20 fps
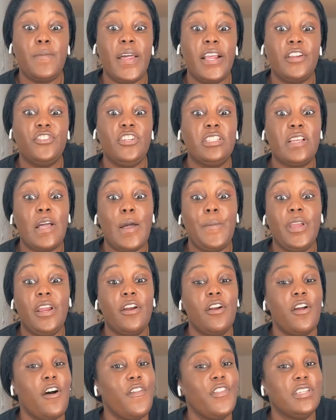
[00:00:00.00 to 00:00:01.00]
Like she's coming
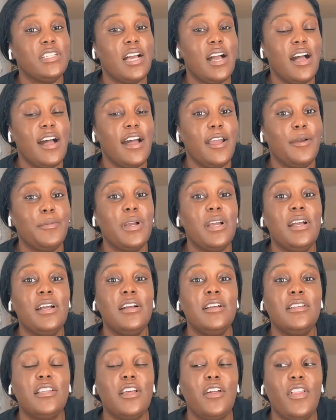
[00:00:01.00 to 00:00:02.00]
here all the time.
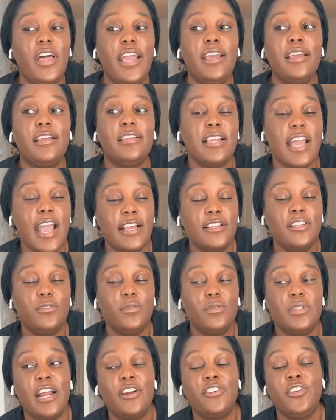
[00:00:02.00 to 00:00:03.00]
So like Texas
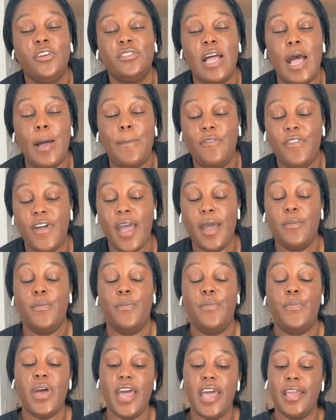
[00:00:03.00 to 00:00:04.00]
was actually on top of that.
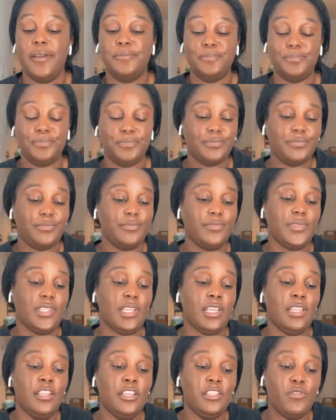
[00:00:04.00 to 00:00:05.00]
But
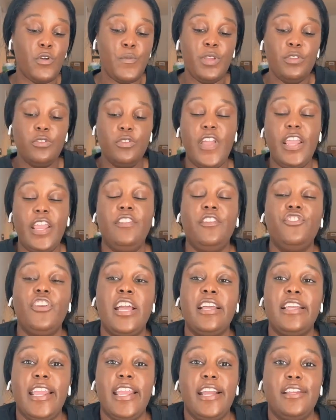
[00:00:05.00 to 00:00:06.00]
this woman was faking she
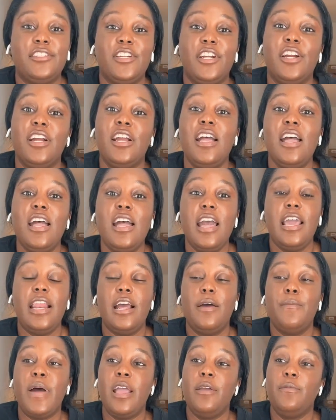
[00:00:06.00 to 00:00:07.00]
had cancer. And
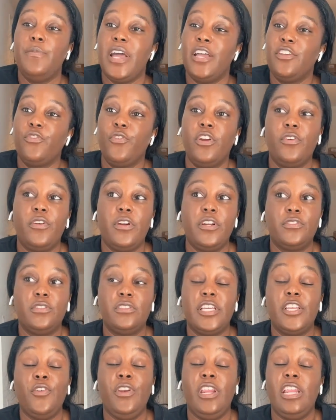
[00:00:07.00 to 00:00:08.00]
I, my best friend Chris was
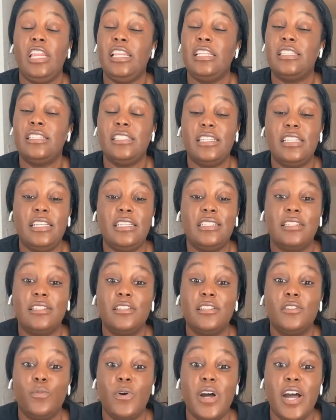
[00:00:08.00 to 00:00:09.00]
like, you need to listen to this. This
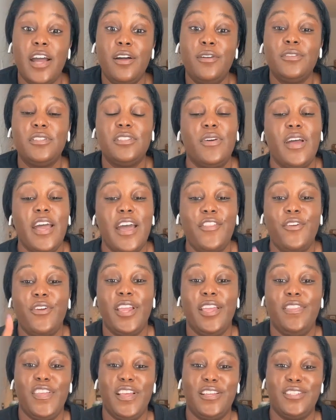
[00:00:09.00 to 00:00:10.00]
is wild. So Heather,
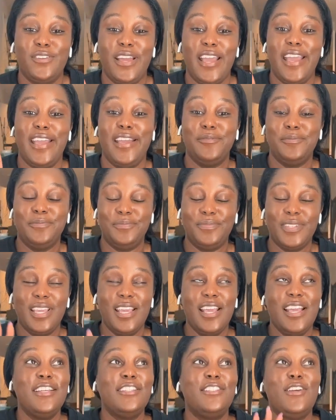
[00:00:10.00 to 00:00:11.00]
get this, okay?
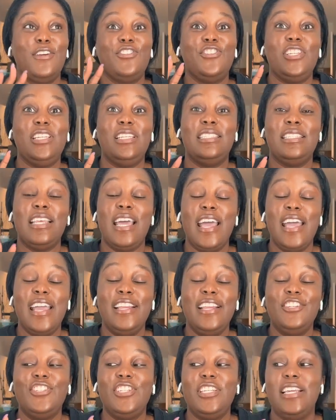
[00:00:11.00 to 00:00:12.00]
Okay. So she
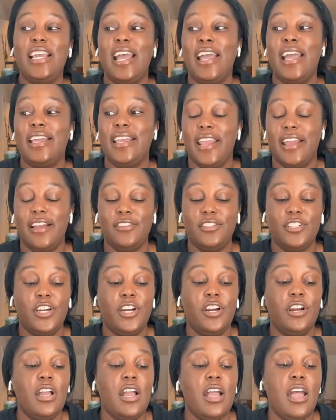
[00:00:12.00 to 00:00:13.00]
said she had
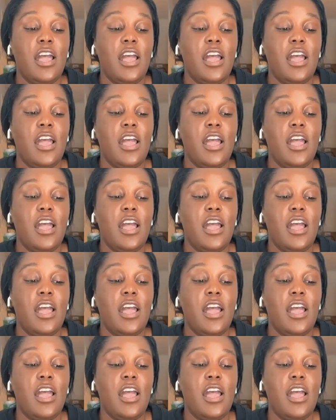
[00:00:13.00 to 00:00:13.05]
cancer.